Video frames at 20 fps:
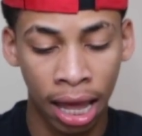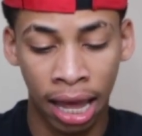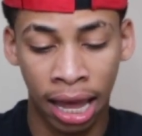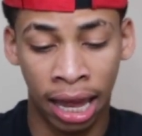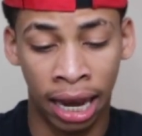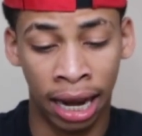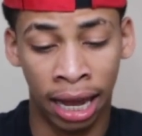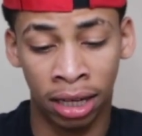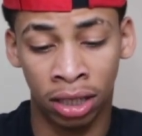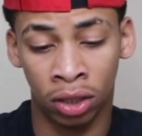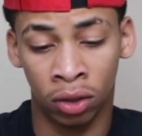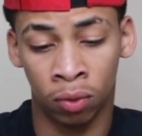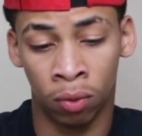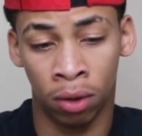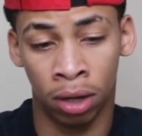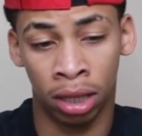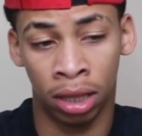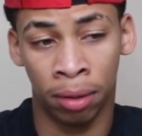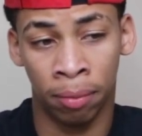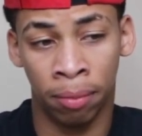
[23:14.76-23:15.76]
And I just
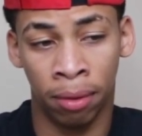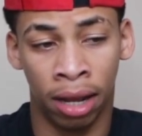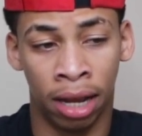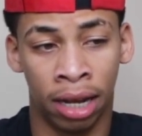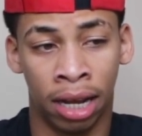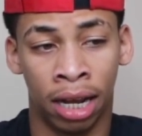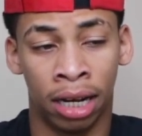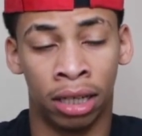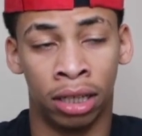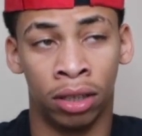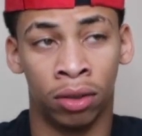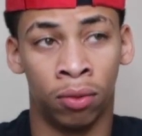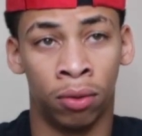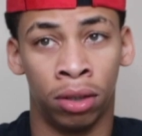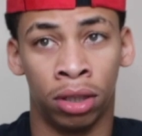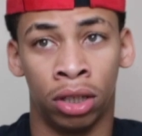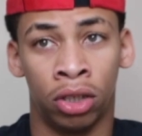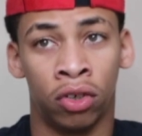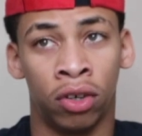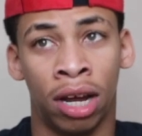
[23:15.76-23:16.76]
wanted to
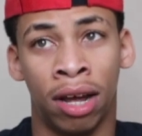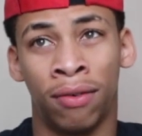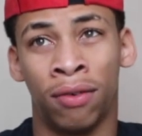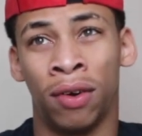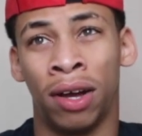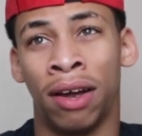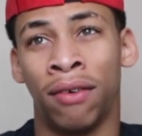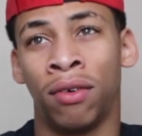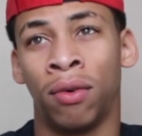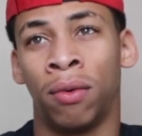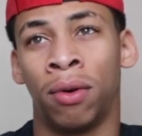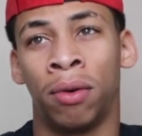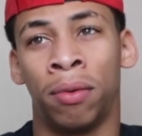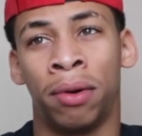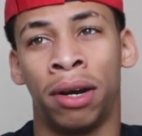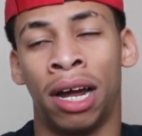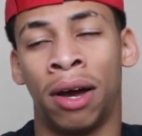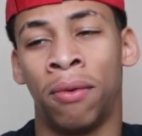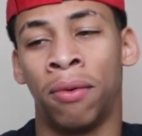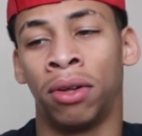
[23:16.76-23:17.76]
travel everywhere
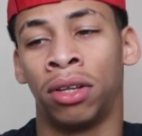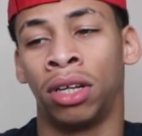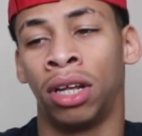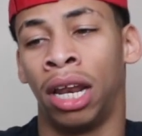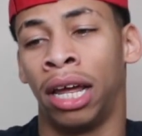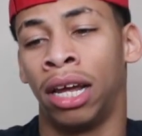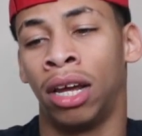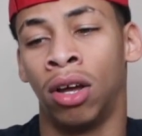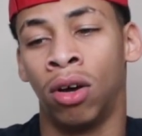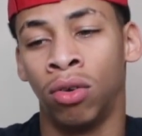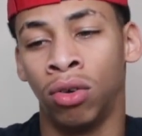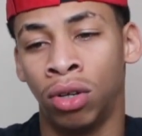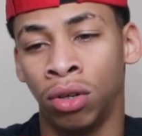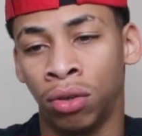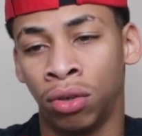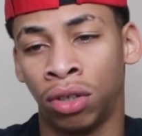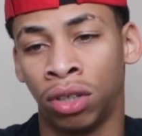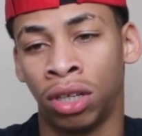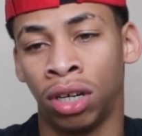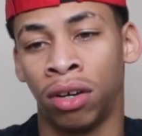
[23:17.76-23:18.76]
with her. I wanted to like go do
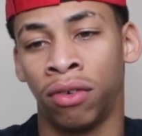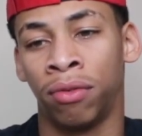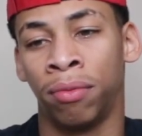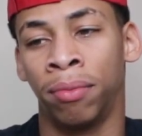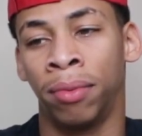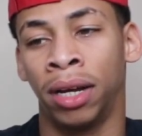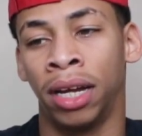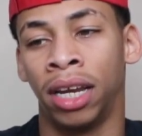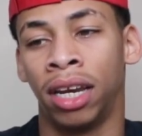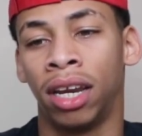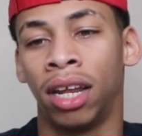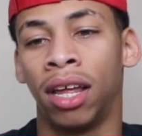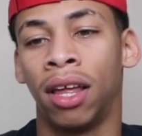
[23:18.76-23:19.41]
stuff, but